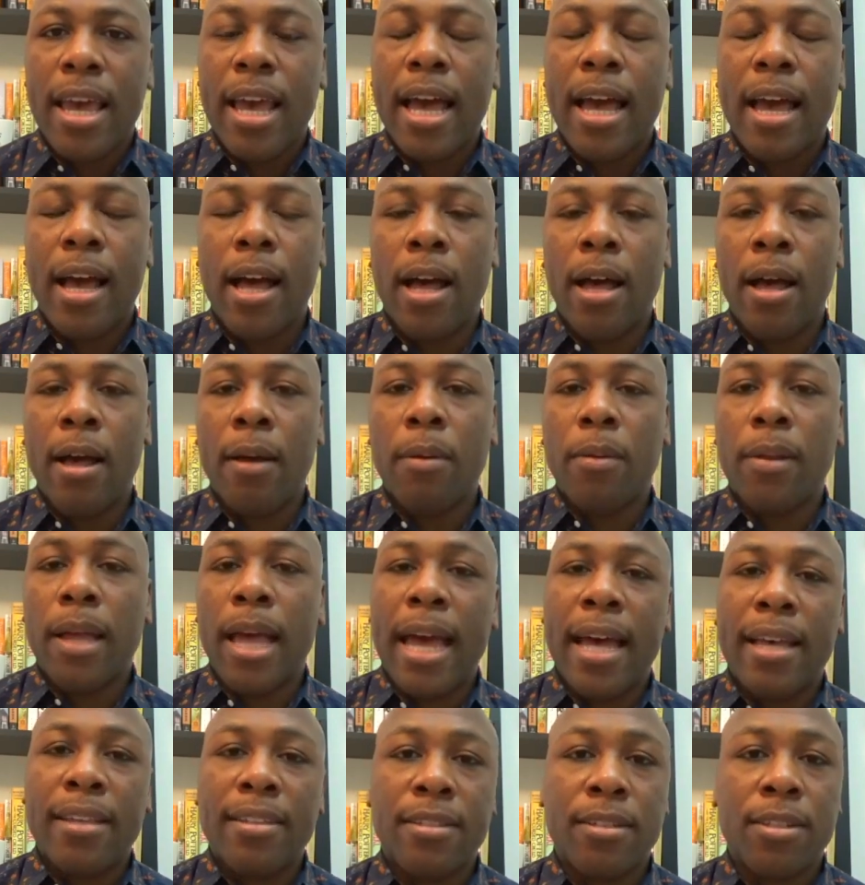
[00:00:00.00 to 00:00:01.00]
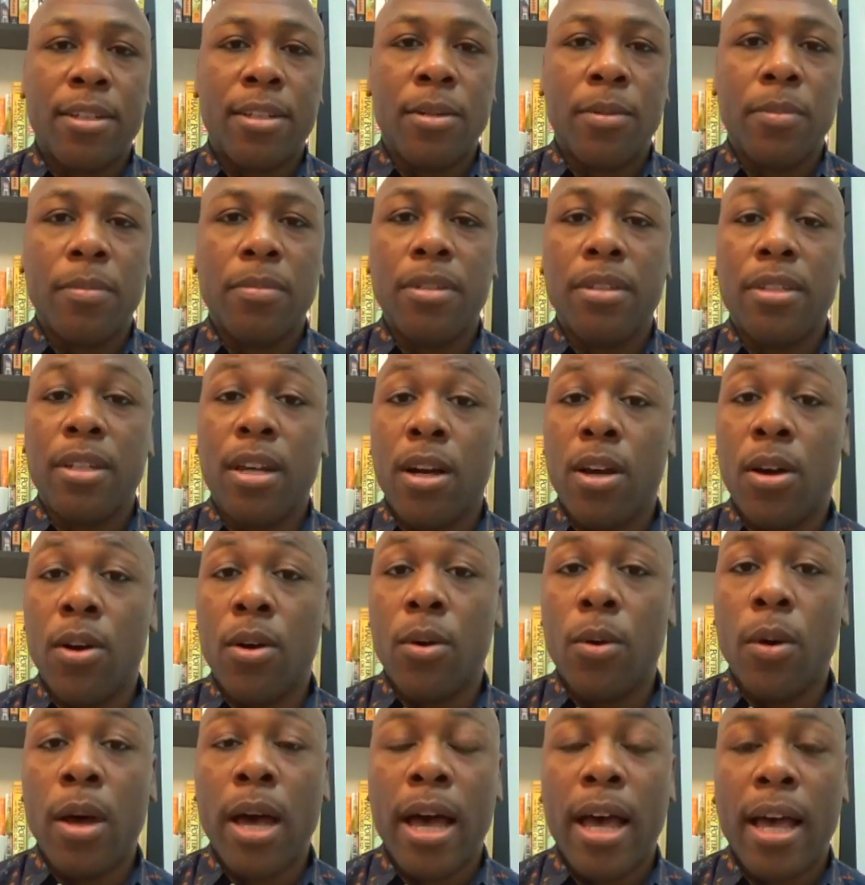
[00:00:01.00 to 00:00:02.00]
Ask them, you
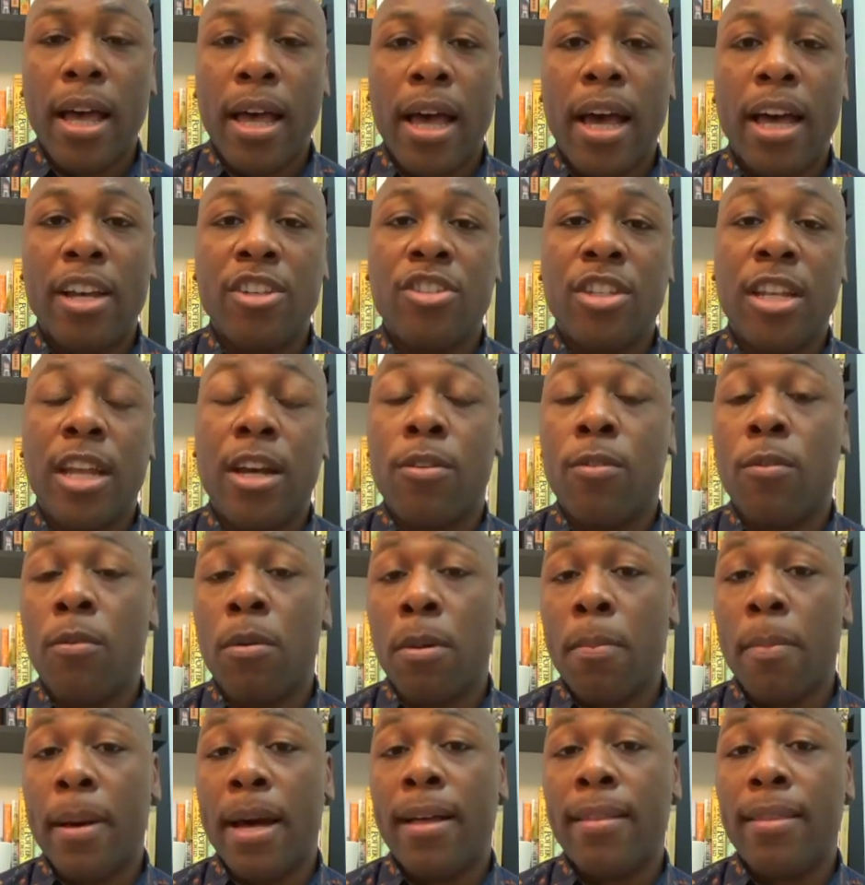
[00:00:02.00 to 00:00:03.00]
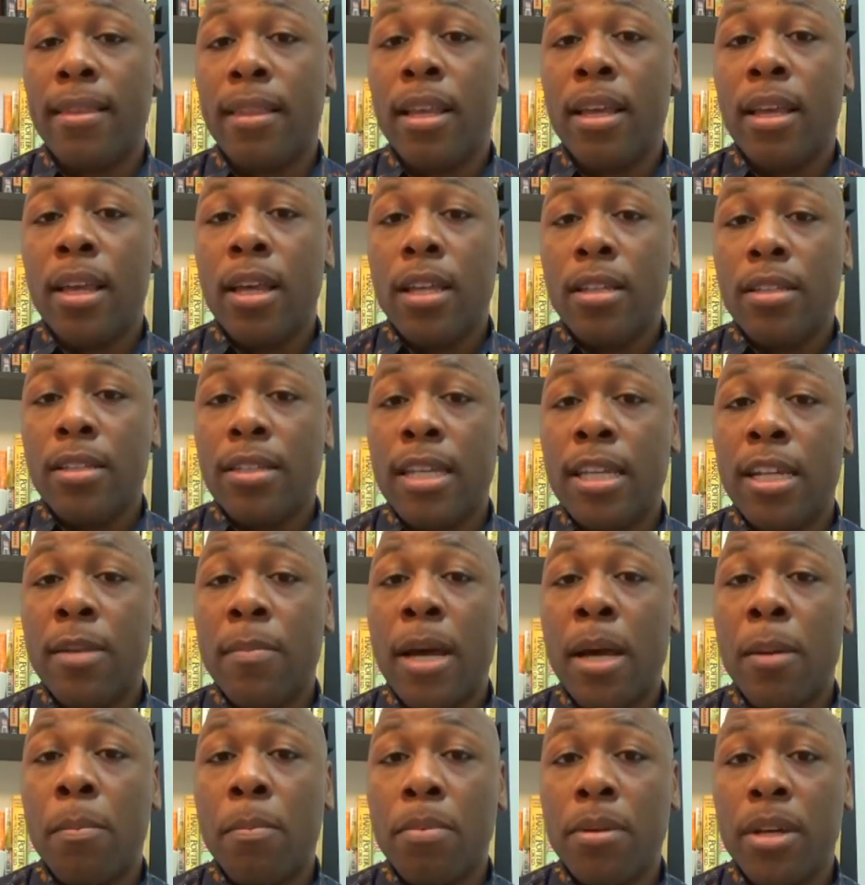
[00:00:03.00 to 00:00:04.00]
know, how should I go about sending
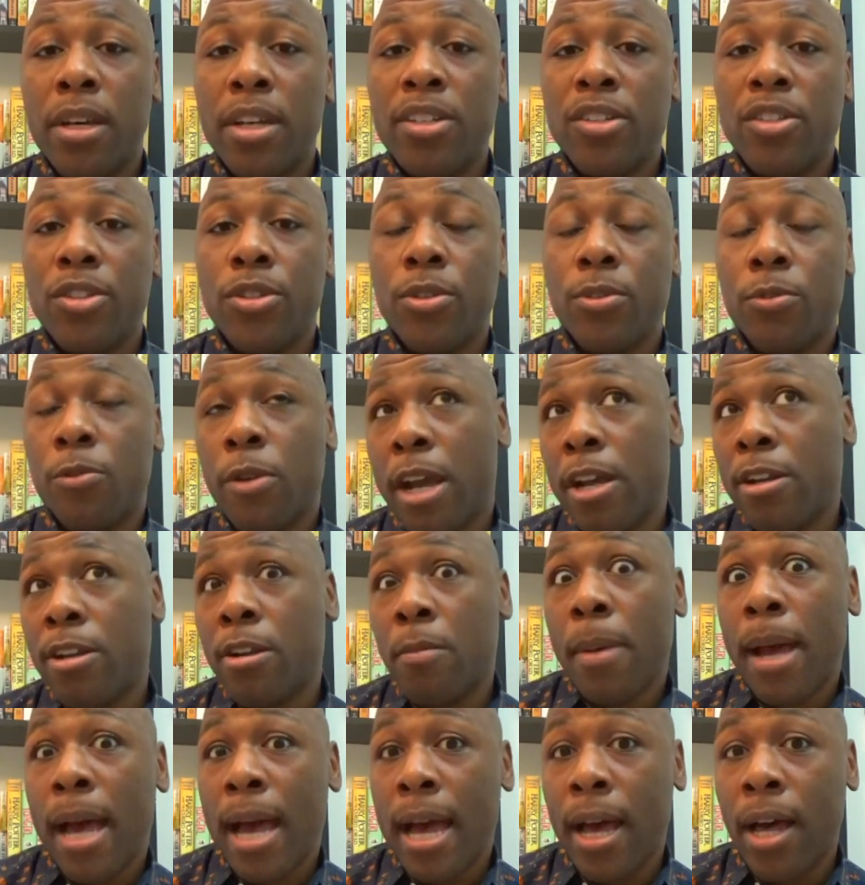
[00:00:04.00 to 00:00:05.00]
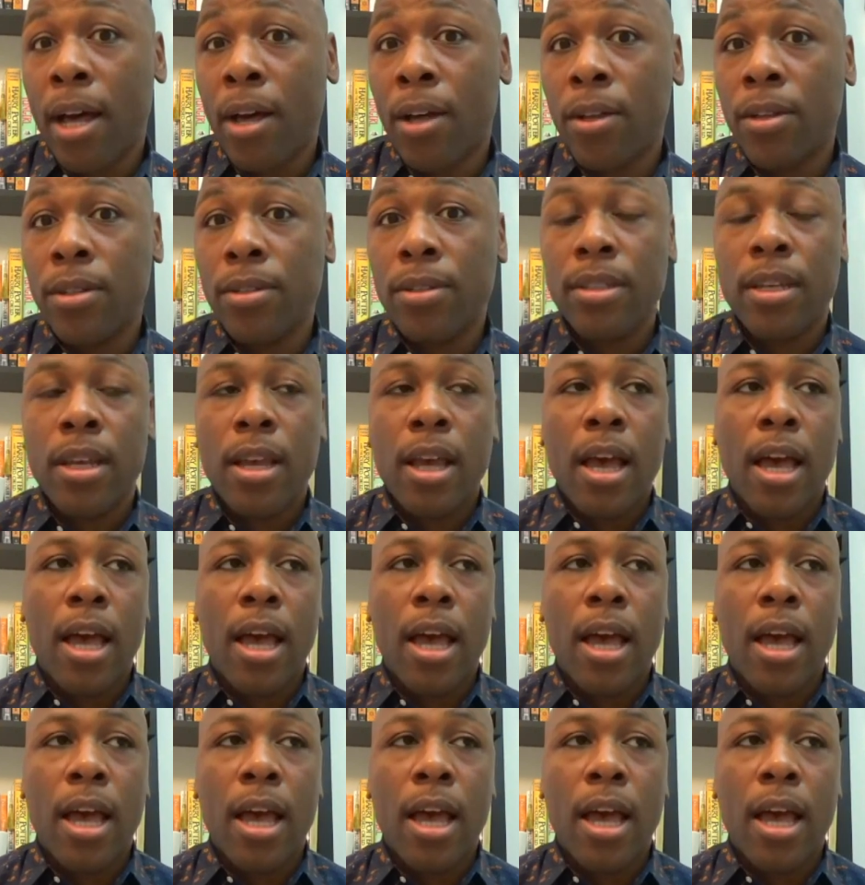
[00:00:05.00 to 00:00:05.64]
my book to Random House?